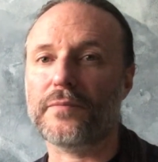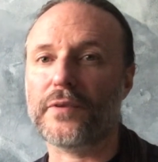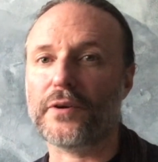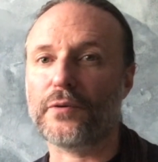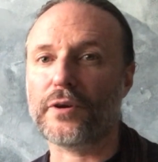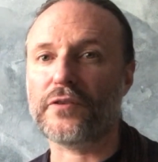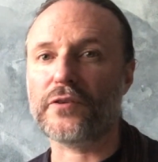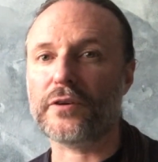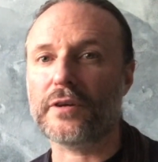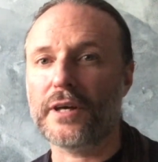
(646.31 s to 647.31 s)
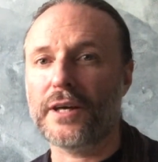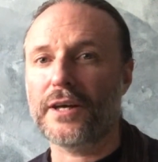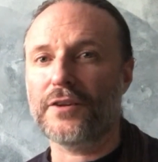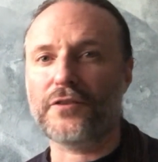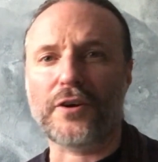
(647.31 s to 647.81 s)
They're going to
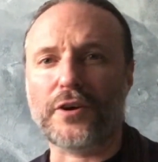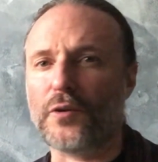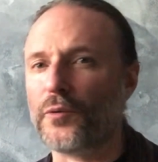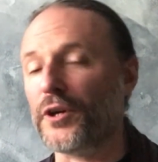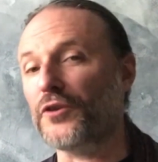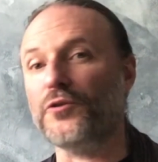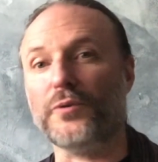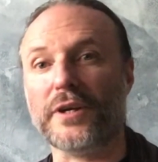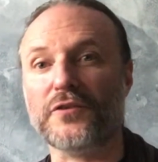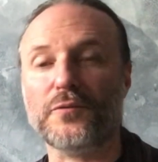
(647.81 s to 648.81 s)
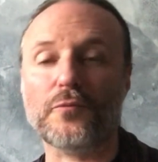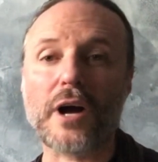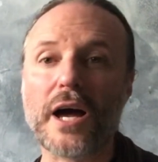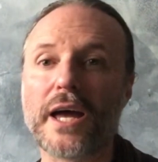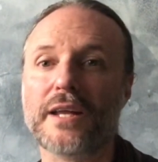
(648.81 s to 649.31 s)
tell you that what you're doing isn't
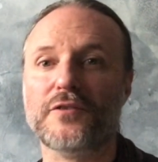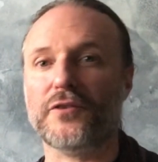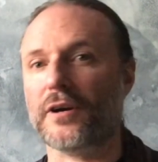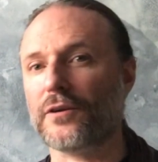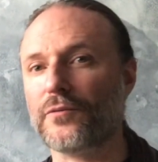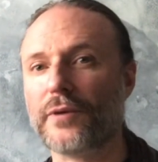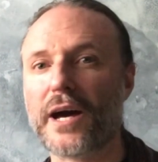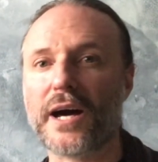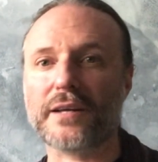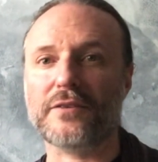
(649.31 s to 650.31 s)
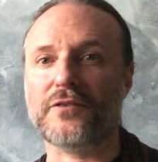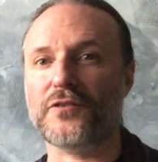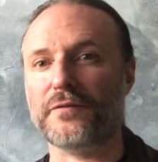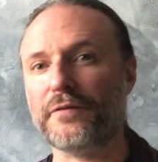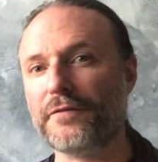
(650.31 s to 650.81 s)
right, it's not correct, it
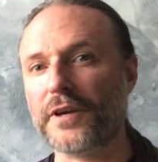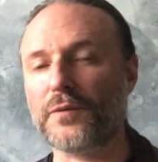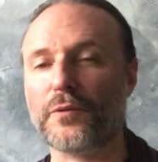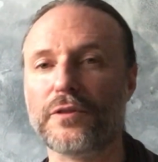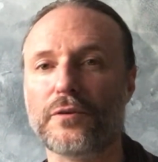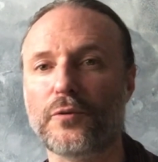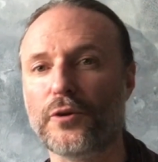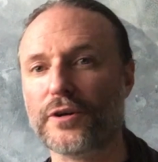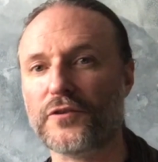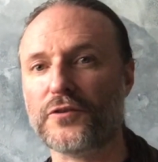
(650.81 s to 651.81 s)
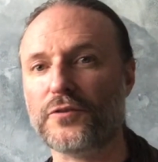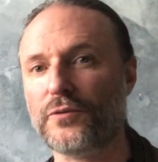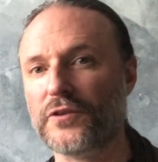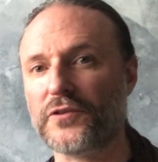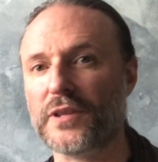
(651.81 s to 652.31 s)
doesn't fit with the lore, it doesn't do
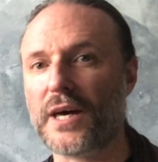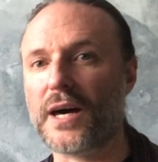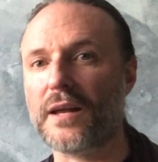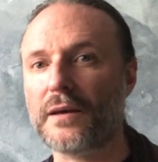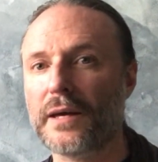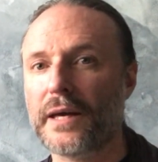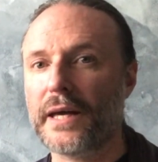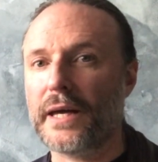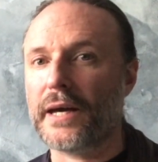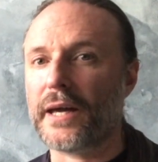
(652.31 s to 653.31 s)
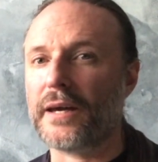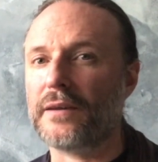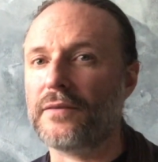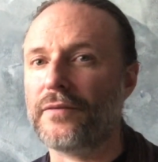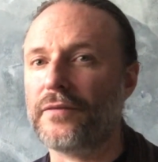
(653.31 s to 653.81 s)
this and that.
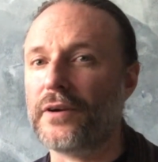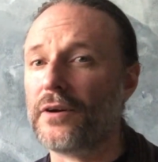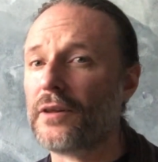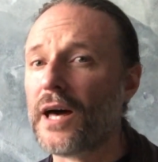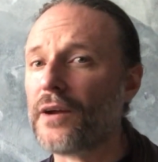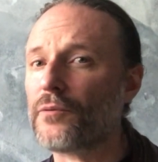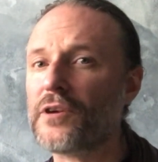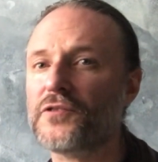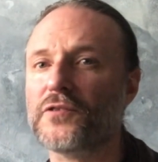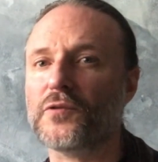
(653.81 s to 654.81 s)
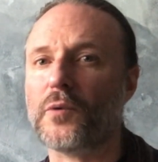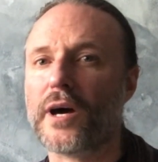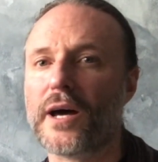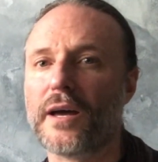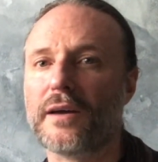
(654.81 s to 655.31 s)
And there are a lot of reasons
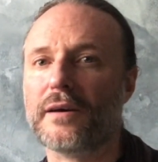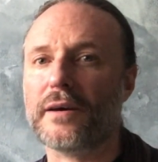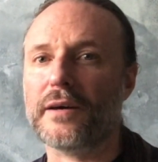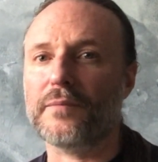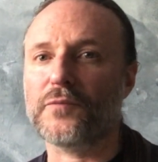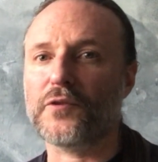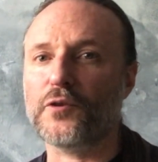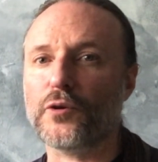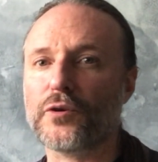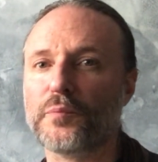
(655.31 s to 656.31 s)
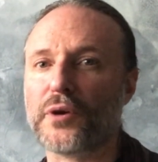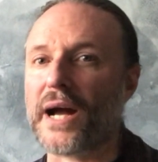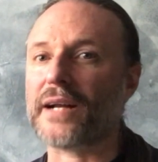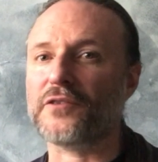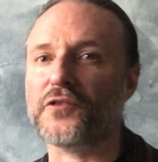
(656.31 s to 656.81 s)
why your
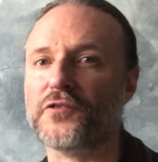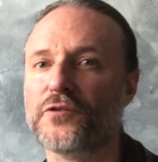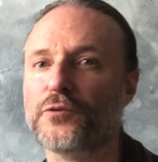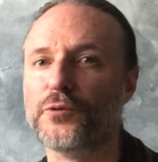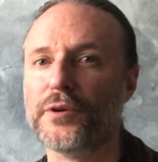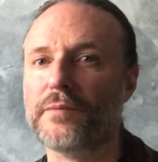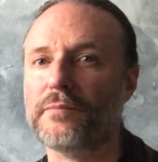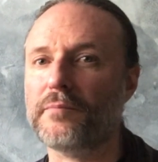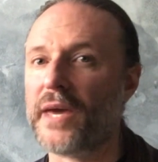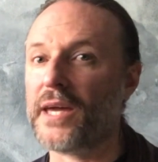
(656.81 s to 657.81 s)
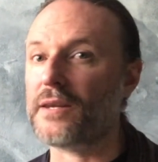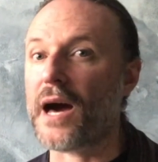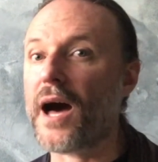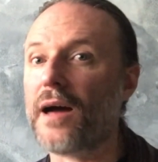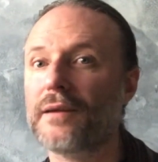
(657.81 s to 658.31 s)
practice as a druid may
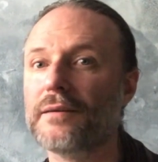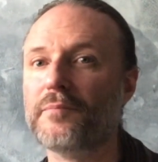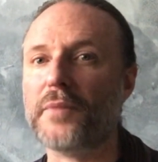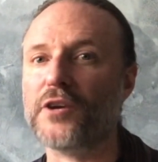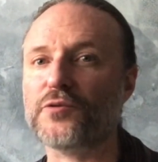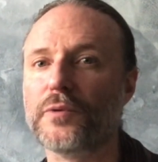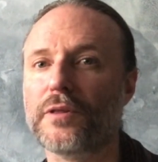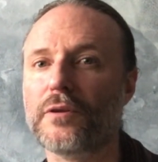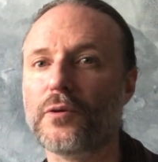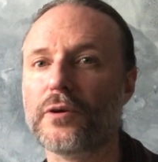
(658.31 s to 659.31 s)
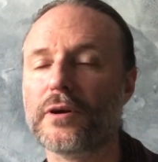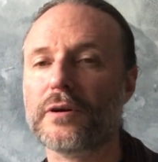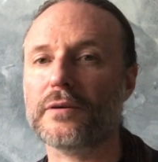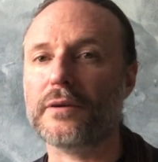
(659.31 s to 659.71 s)
not mesh with the lore.